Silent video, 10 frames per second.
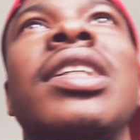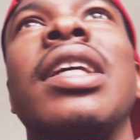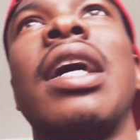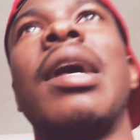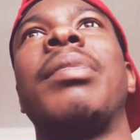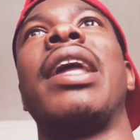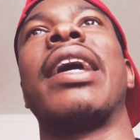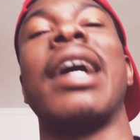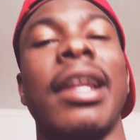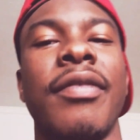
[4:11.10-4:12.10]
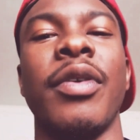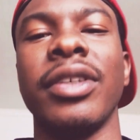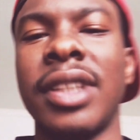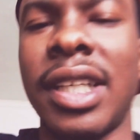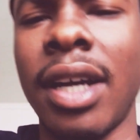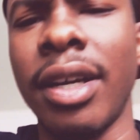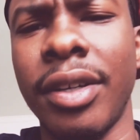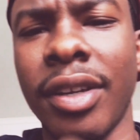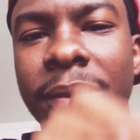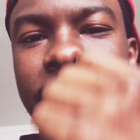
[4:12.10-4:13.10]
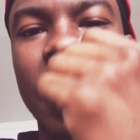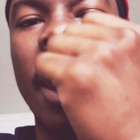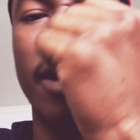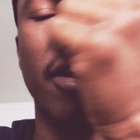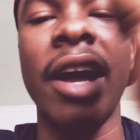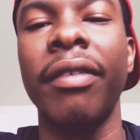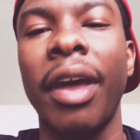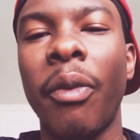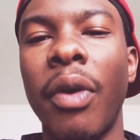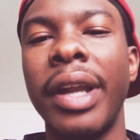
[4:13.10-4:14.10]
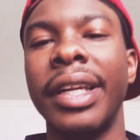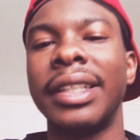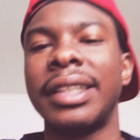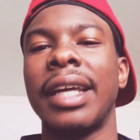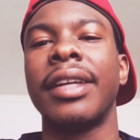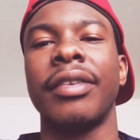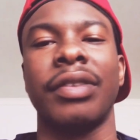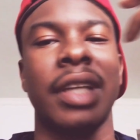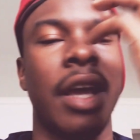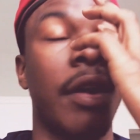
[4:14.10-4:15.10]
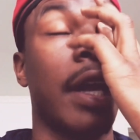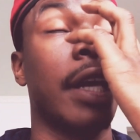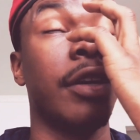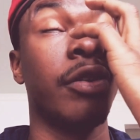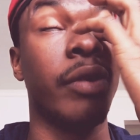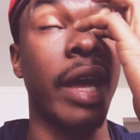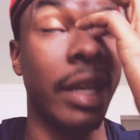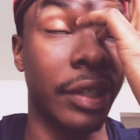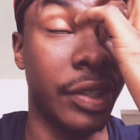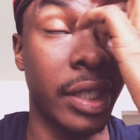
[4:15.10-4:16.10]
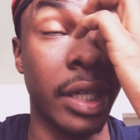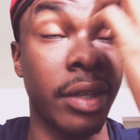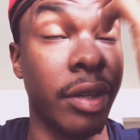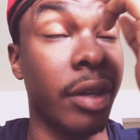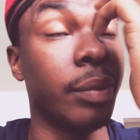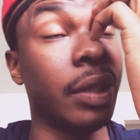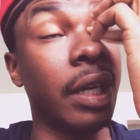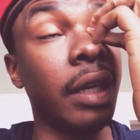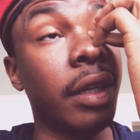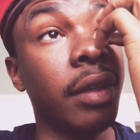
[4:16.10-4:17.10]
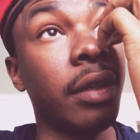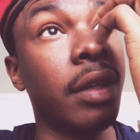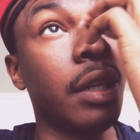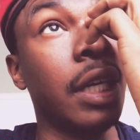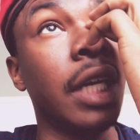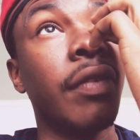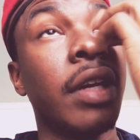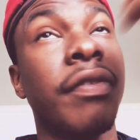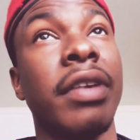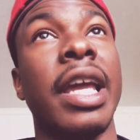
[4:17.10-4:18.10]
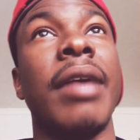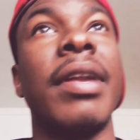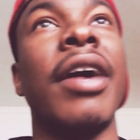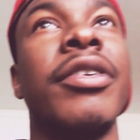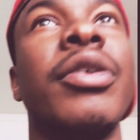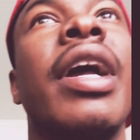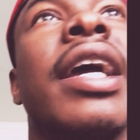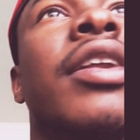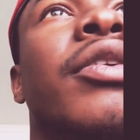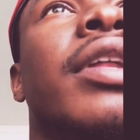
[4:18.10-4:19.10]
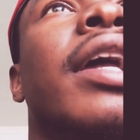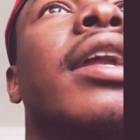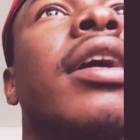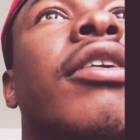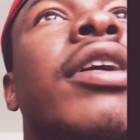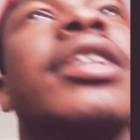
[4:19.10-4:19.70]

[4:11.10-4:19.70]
it up, like hella versatile. You know what I'm saying? I don't have like one distinctive sound. I can do hella shit. You know what I'm saying? Even if it came down to it, I can do that aggressive